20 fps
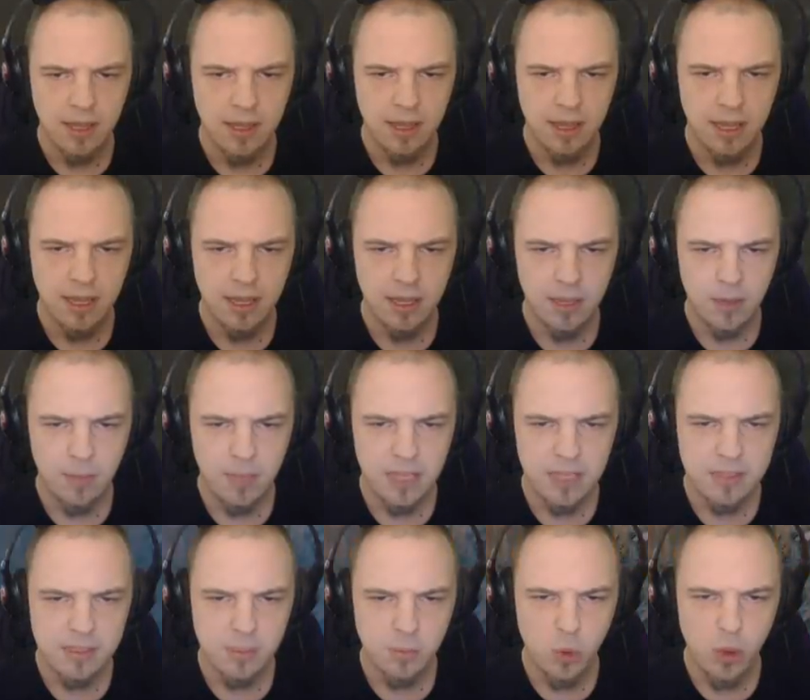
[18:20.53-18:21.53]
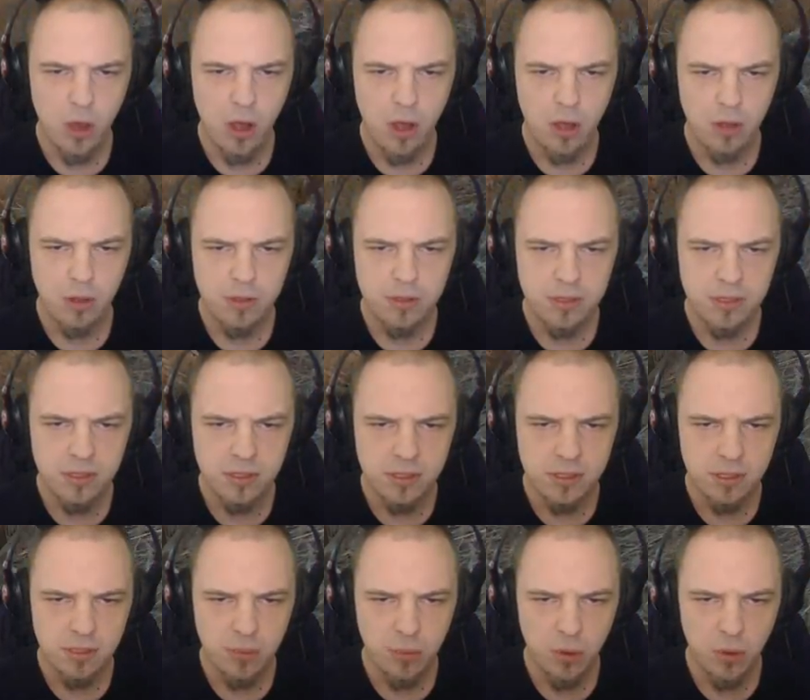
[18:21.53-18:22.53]
And then I'll make some walls to
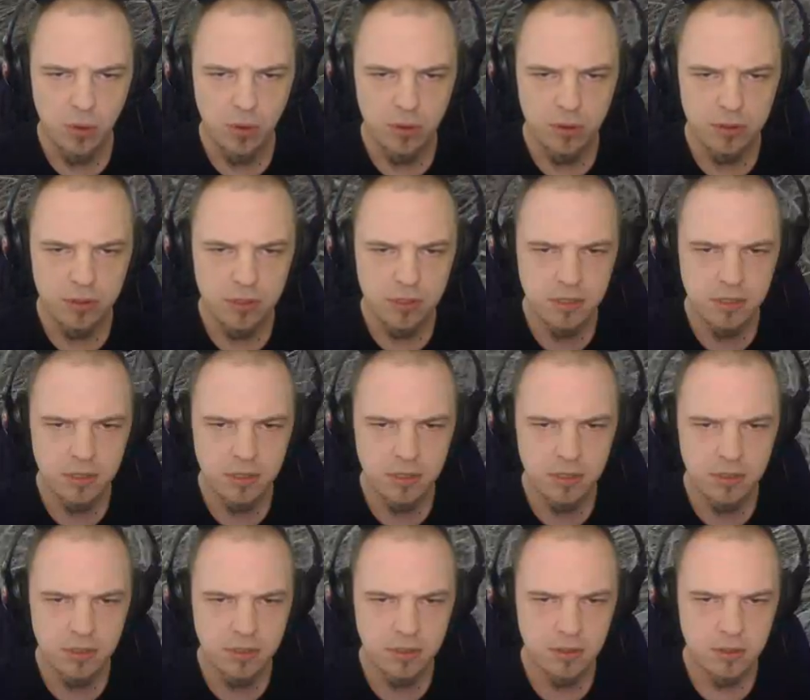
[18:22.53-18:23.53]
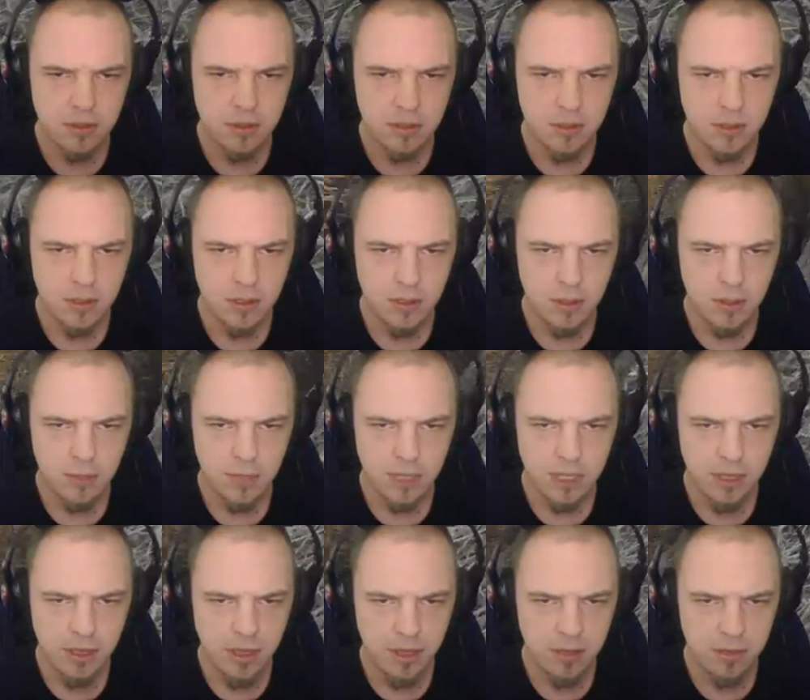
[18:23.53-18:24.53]
support. Oh
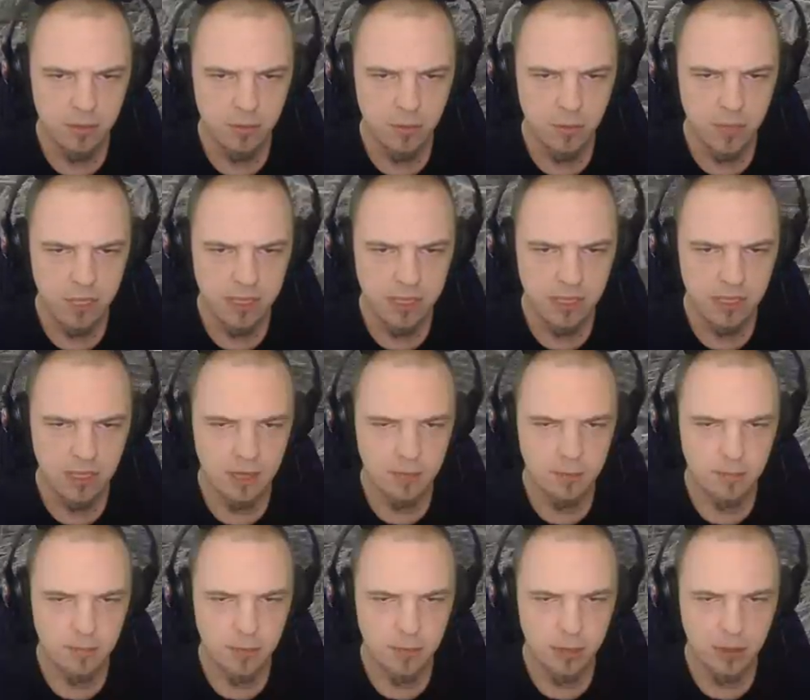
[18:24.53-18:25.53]
my god, why can I